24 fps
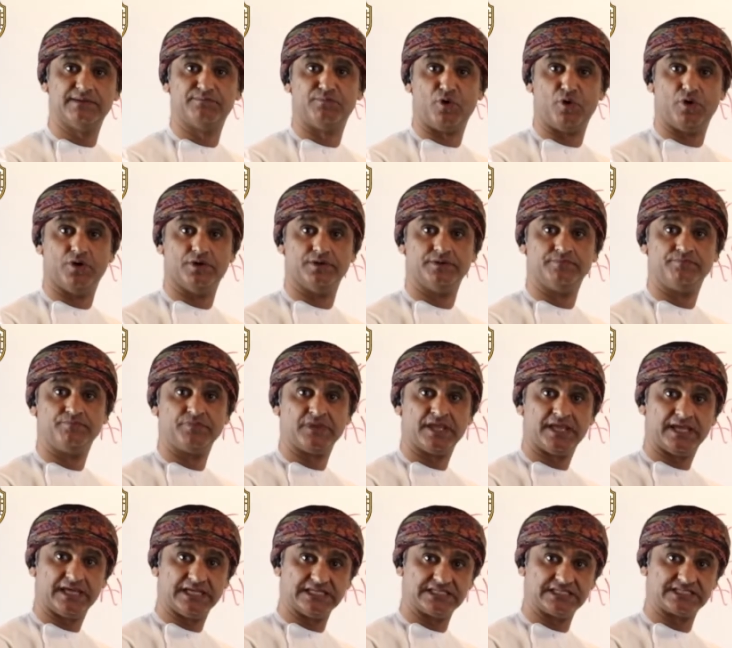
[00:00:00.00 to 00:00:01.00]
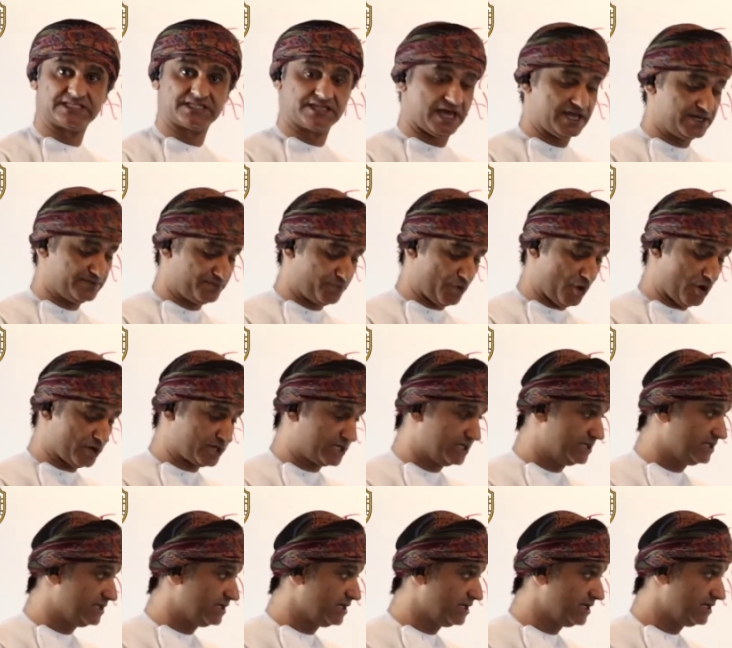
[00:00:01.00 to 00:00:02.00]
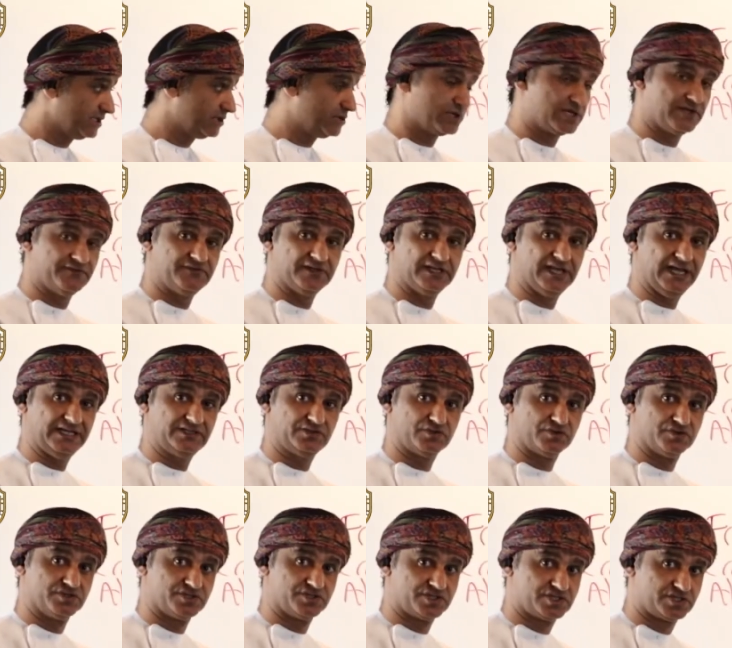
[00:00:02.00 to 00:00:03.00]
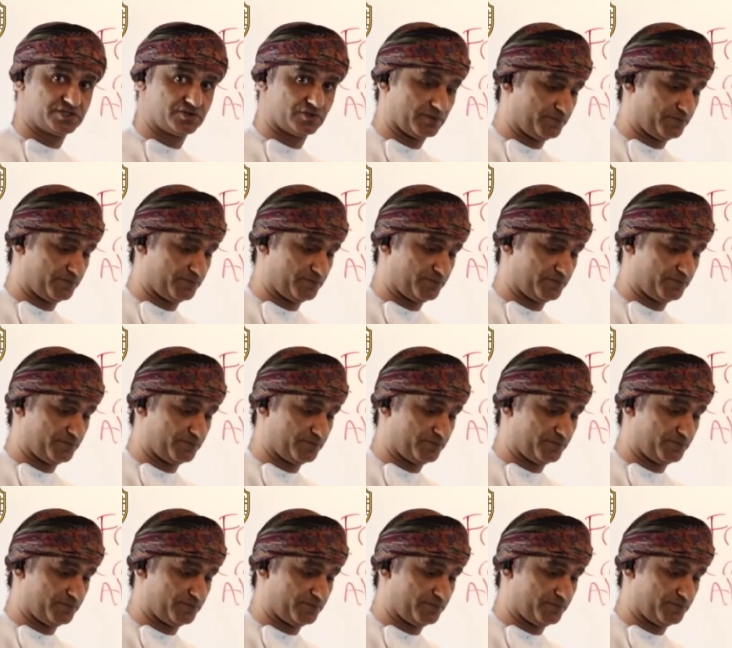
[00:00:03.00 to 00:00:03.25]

bond is then broken to give electrons to the